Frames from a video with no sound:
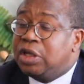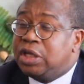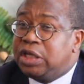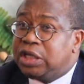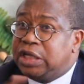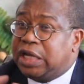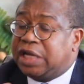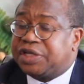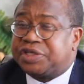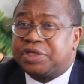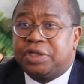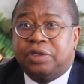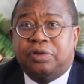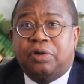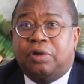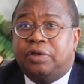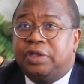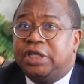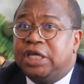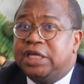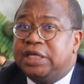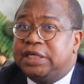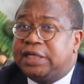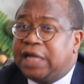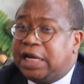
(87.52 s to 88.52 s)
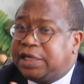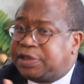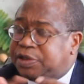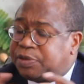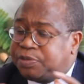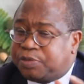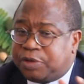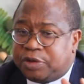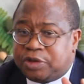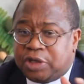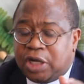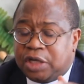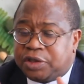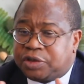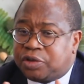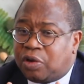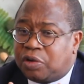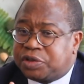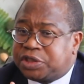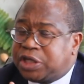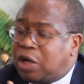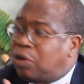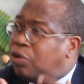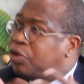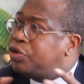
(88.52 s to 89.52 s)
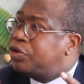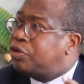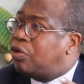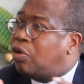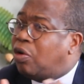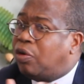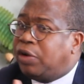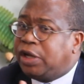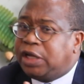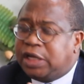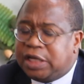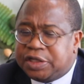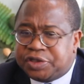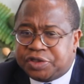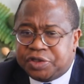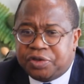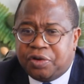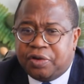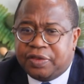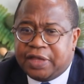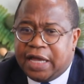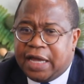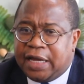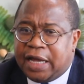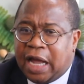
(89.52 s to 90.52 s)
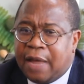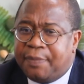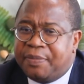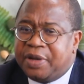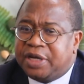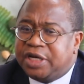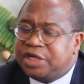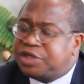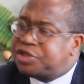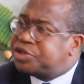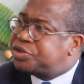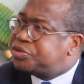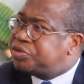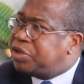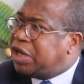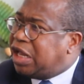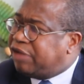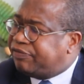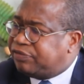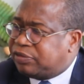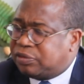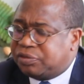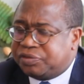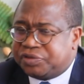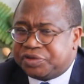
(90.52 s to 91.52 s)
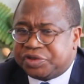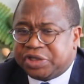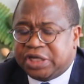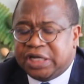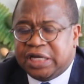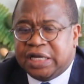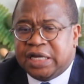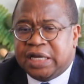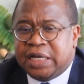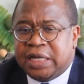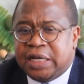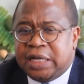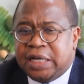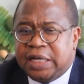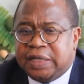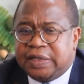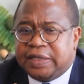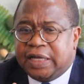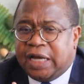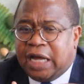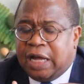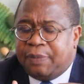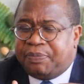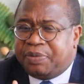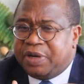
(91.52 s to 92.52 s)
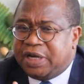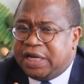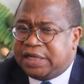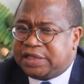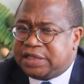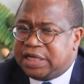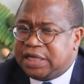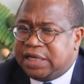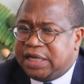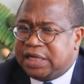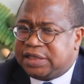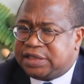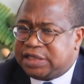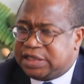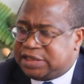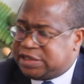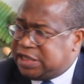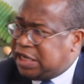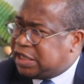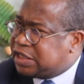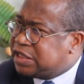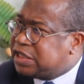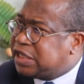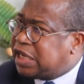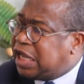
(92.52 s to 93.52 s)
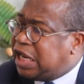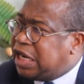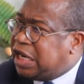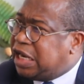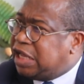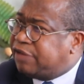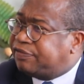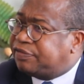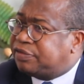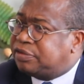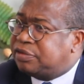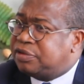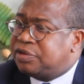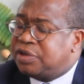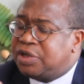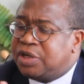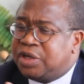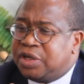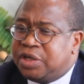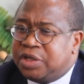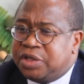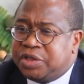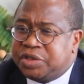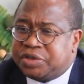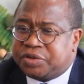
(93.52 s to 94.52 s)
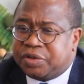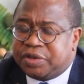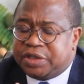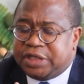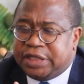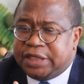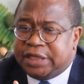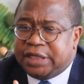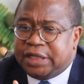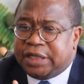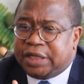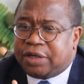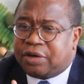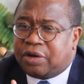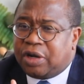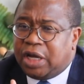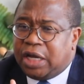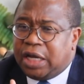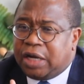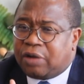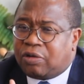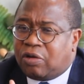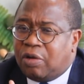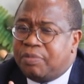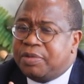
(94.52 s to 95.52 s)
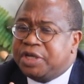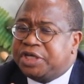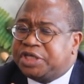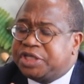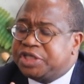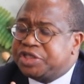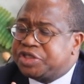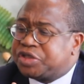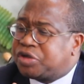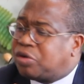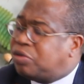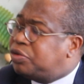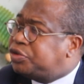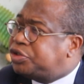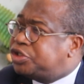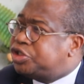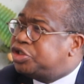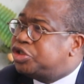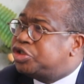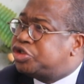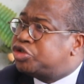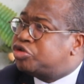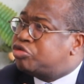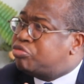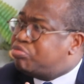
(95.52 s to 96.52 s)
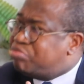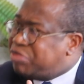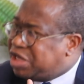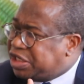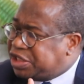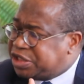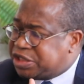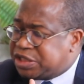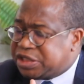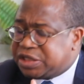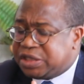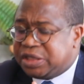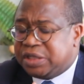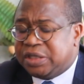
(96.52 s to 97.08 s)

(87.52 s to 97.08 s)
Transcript: Yes, no, the debt talks are ongoing. As you know, they happen at two levels. They happen at a technical level. So the committees continue to meet.